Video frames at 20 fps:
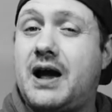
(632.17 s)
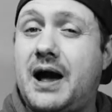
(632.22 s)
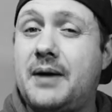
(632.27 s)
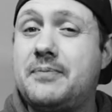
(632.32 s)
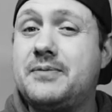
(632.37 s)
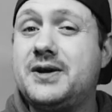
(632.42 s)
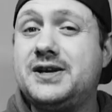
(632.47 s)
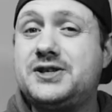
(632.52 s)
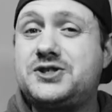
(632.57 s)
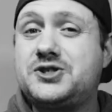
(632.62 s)

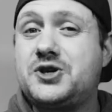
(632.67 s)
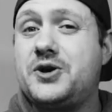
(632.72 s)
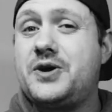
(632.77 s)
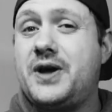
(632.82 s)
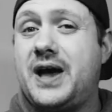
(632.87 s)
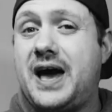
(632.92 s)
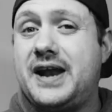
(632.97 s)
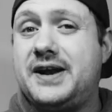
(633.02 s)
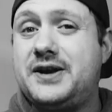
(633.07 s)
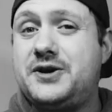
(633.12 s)
I'm gonna show
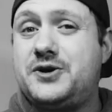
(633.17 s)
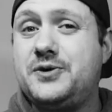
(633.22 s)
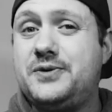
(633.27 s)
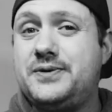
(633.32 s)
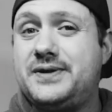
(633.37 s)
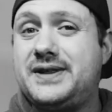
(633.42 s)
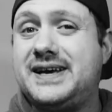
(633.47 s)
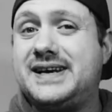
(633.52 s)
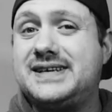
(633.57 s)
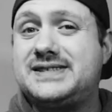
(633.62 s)
you how to do
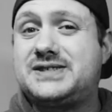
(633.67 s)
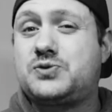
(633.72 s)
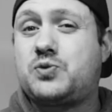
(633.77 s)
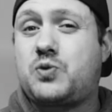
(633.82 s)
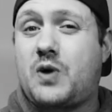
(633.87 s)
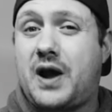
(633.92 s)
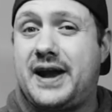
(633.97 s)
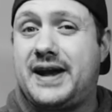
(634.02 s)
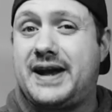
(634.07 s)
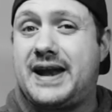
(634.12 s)
this
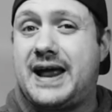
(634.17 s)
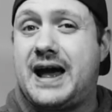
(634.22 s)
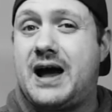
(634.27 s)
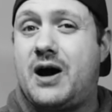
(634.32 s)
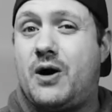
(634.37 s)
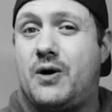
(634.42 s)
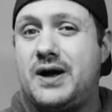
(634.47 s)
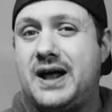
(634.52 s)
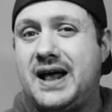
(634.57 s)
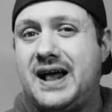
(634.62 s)
right
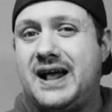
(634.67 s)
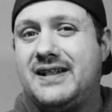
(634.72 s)
now.